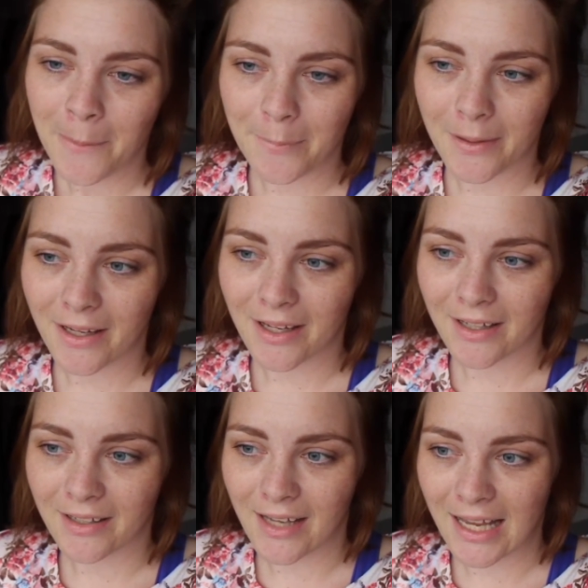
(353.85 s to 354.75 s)

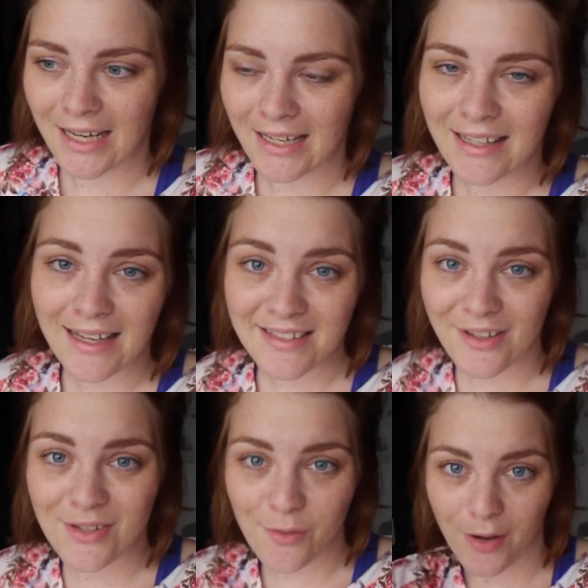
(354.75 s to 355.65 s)
But, and then that's
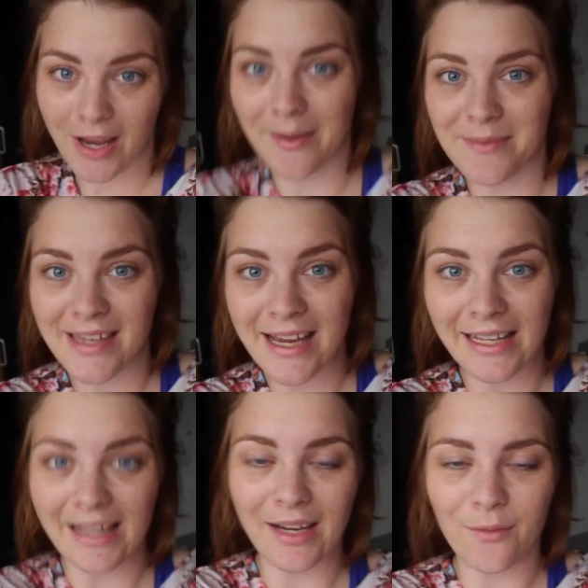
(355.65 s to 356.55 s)
also why I'm saying,
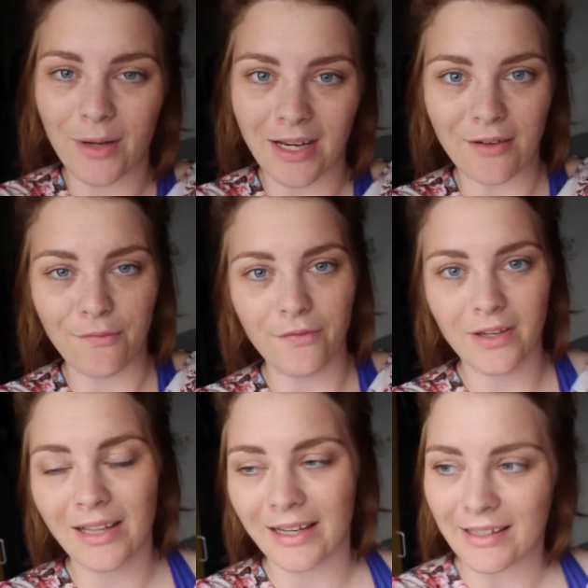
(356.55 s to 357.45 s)
like, when I
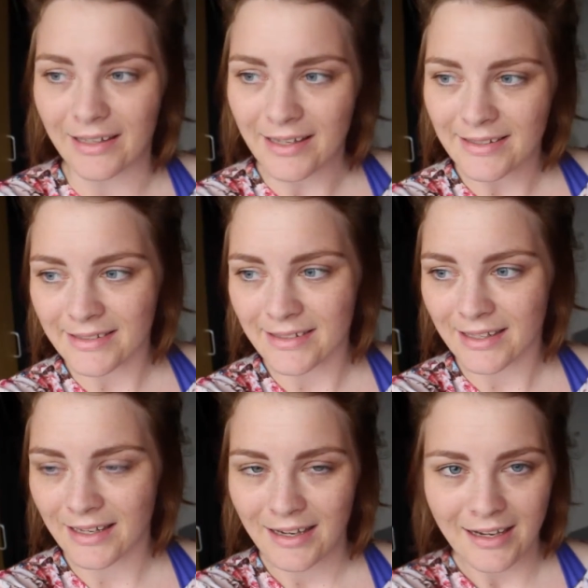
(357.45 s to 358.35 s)
feel like this,
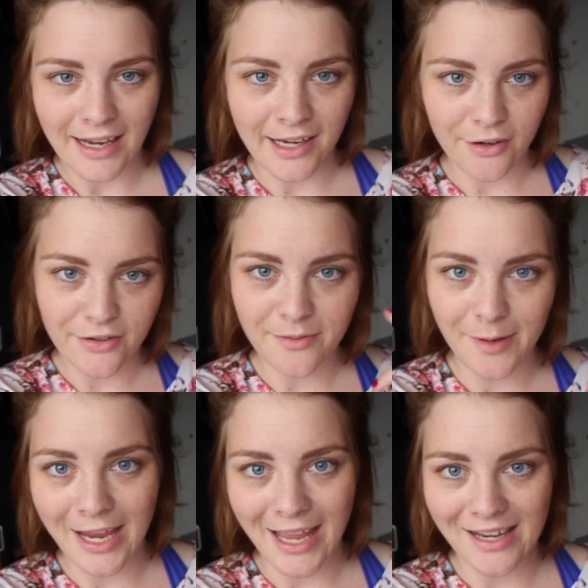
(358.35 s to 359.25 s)
it goes to
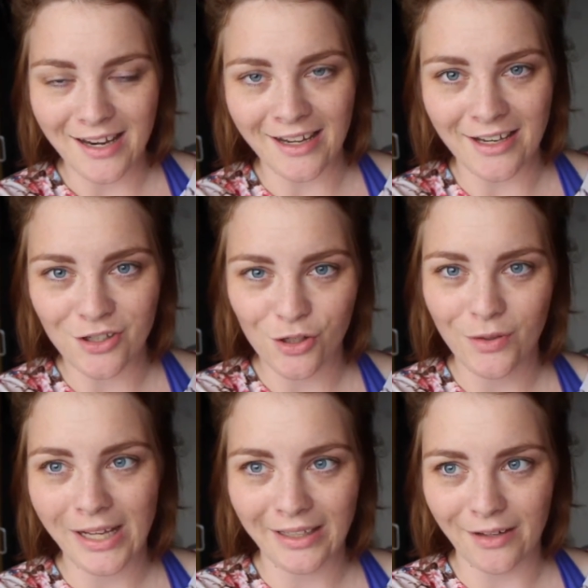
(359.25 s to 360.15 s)
my head and I don't
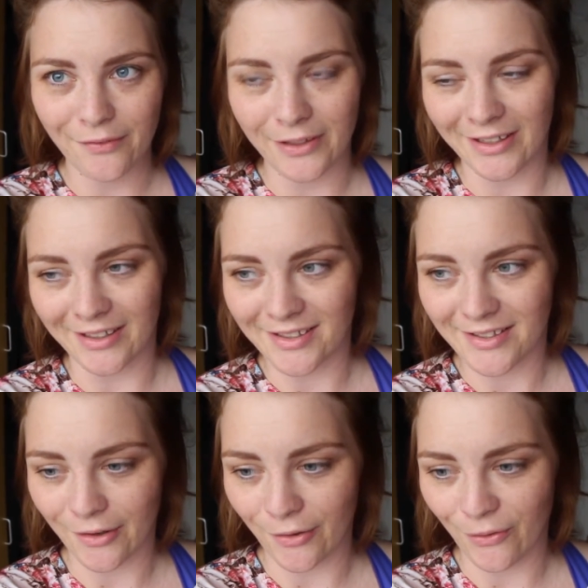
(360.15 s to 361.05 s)
like that feeling.
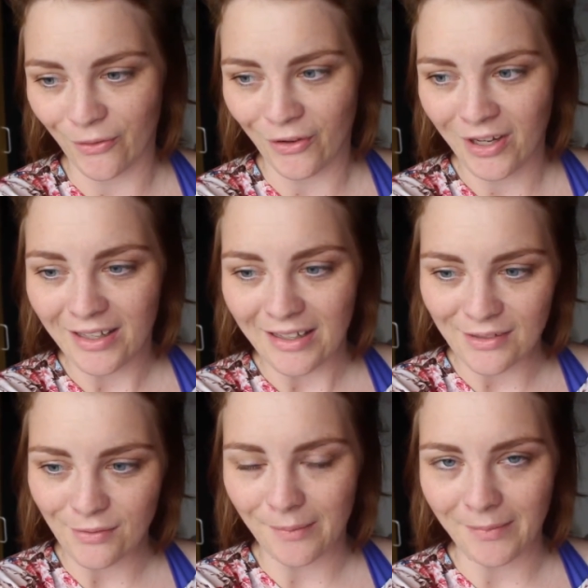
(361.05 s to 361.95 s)
So
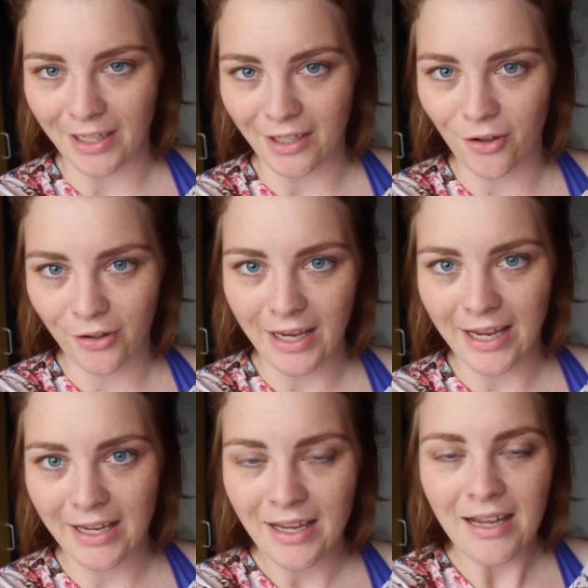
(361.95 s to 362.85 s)
that's why I'm like,
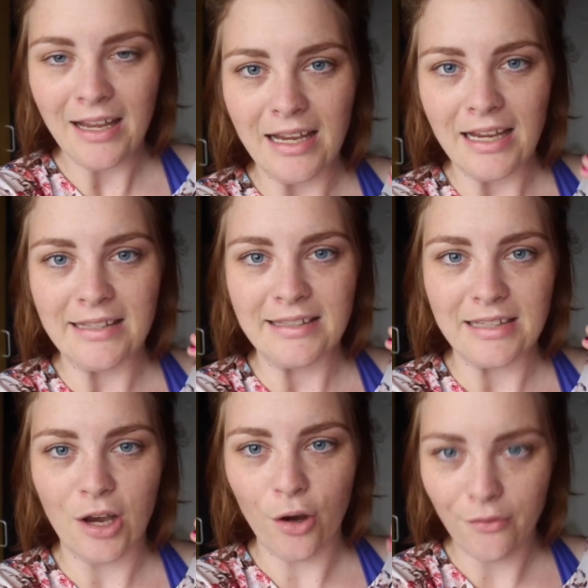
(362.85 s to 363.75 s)
okay,
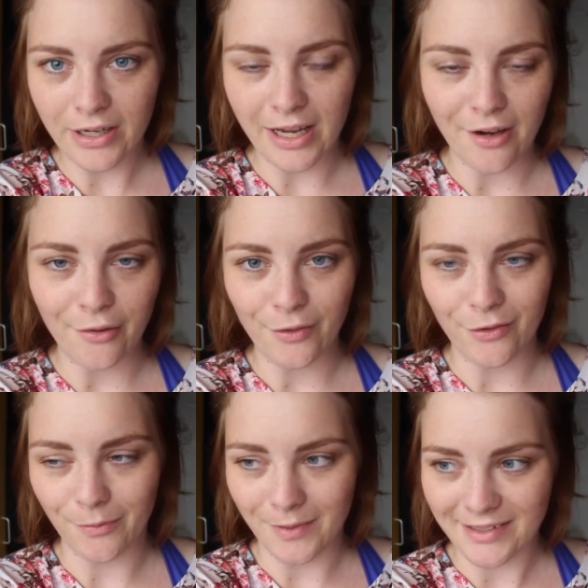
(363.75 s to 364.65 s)
it's over now.
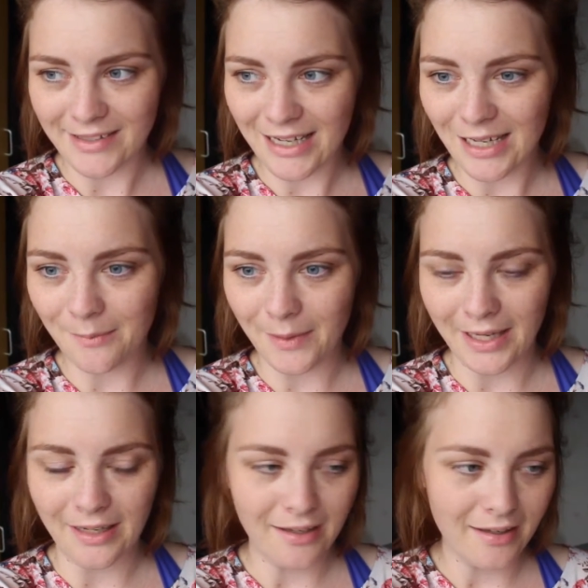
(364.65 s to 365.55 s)
You've been staying in
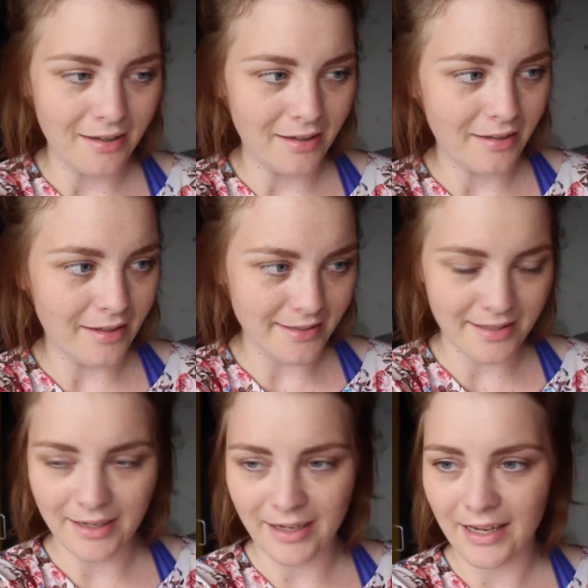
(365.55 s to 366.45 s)
bed
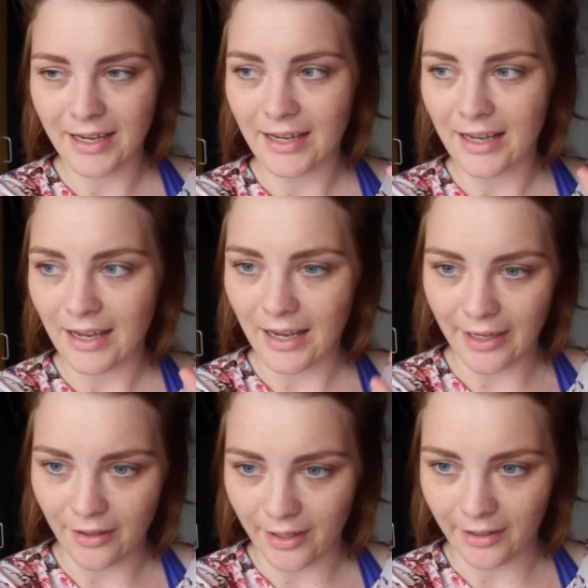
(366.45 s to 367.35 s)
yesterday
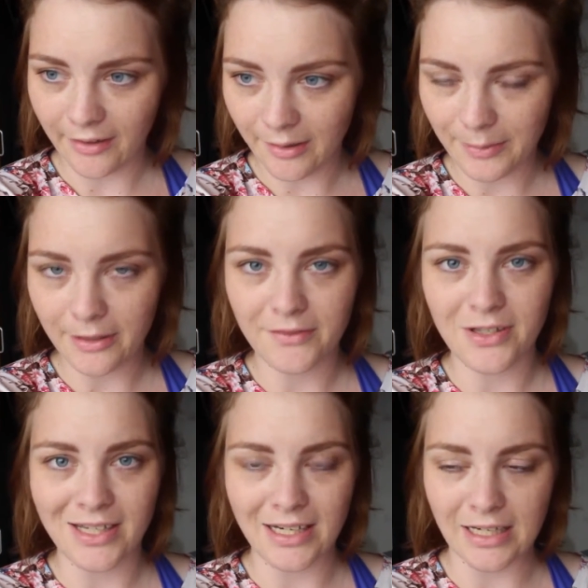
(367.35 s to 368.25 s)
and a little bit of
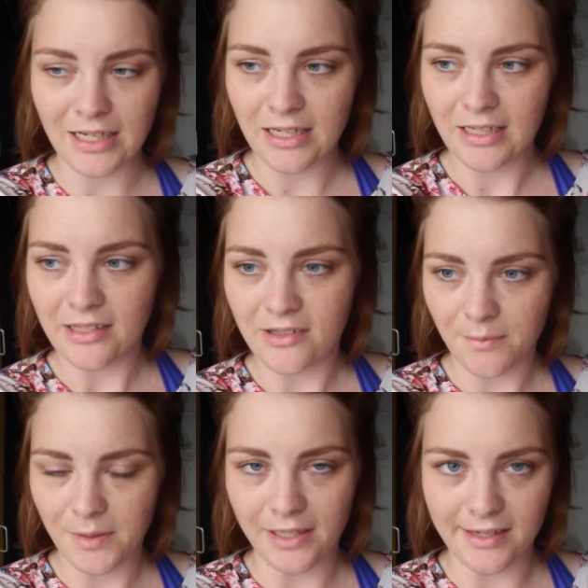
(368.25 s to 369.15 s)
today.
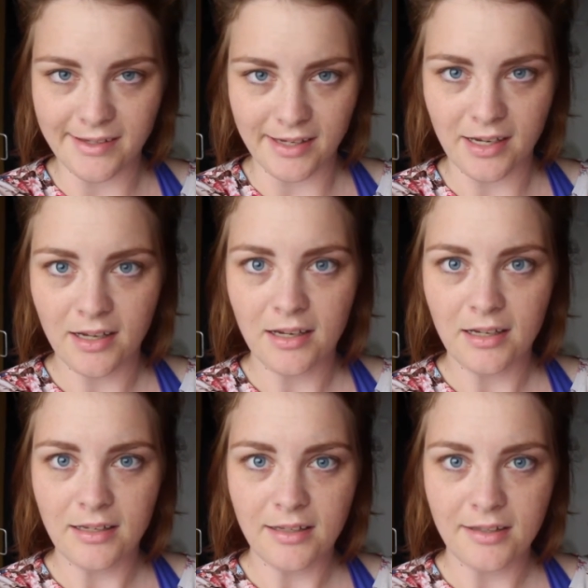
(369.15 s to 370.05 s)
Stop being lazy.
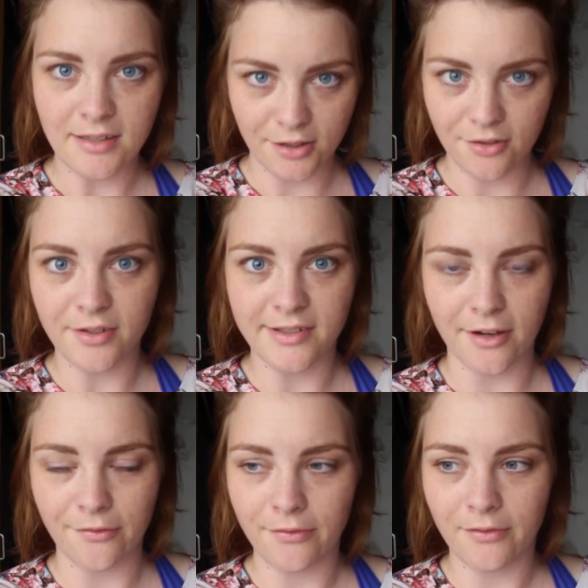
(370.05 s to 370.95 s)
Start doing
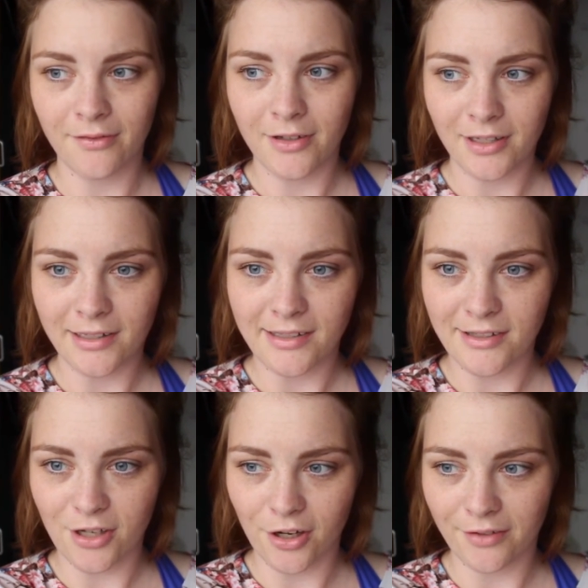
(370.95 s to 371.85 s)
stuff.
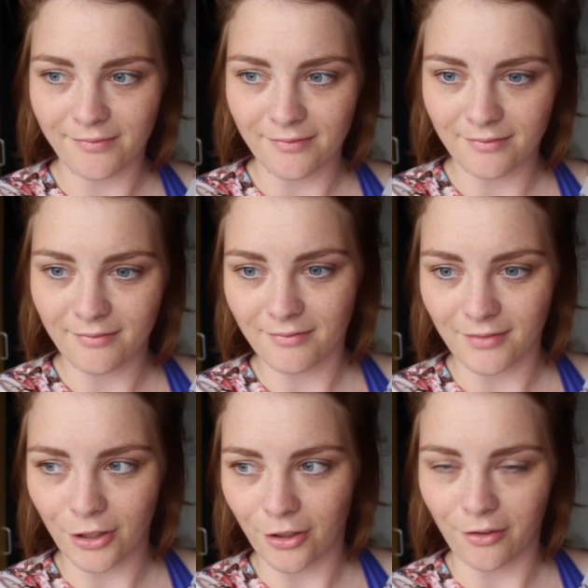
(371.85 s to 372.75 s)
Start,
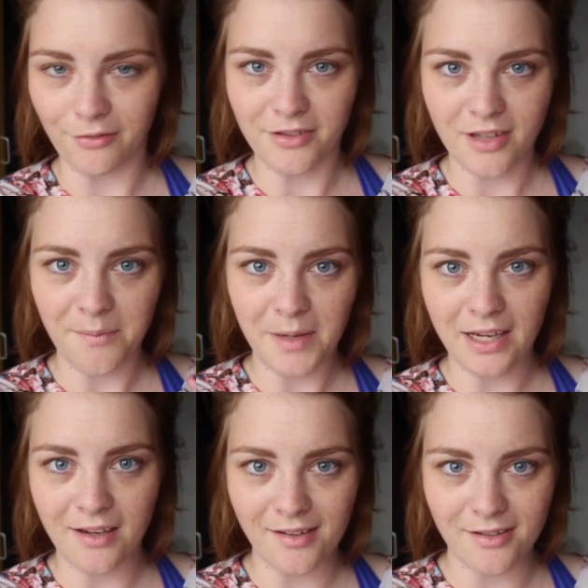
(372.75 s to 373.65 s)
you know, stop
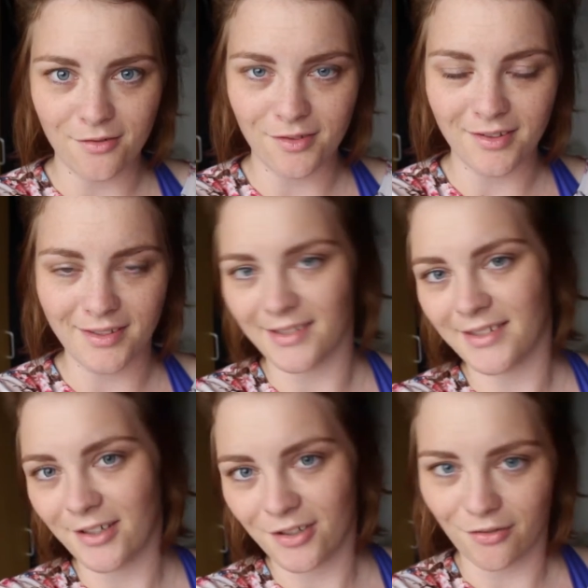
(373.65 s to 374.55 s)
making excuses and
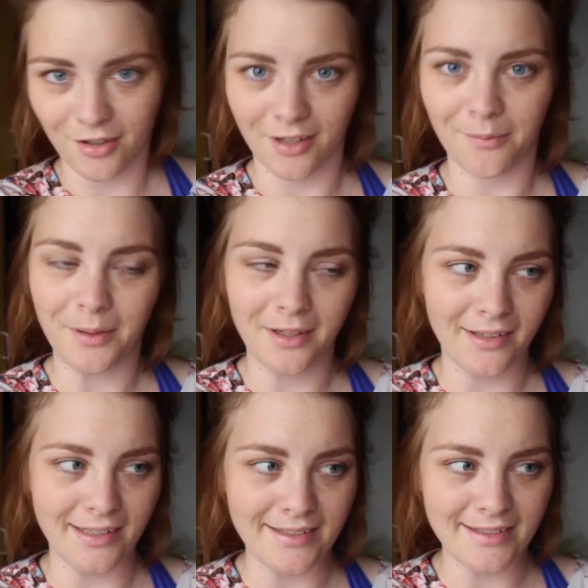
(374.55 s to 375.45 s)
start doing it,
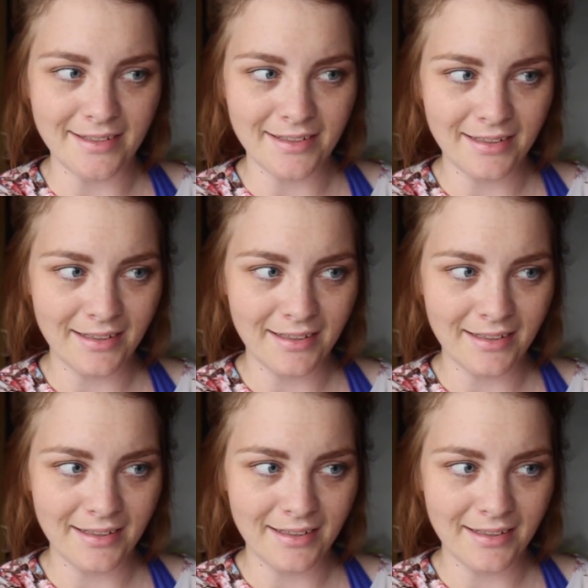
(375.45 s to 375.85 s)
because